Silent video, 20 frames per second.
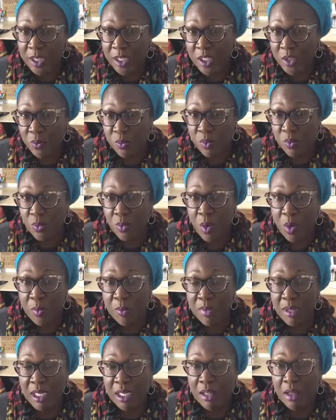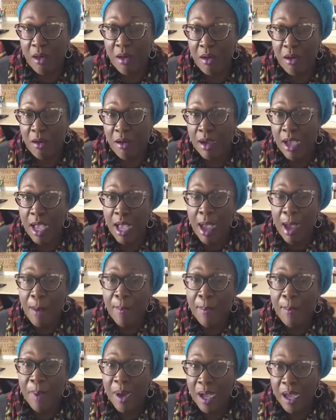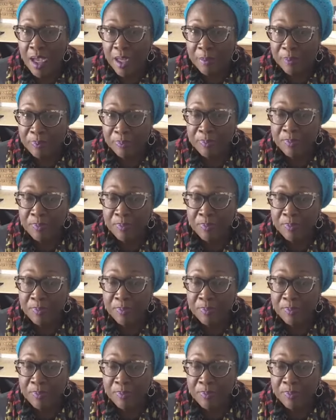This one won't be long, but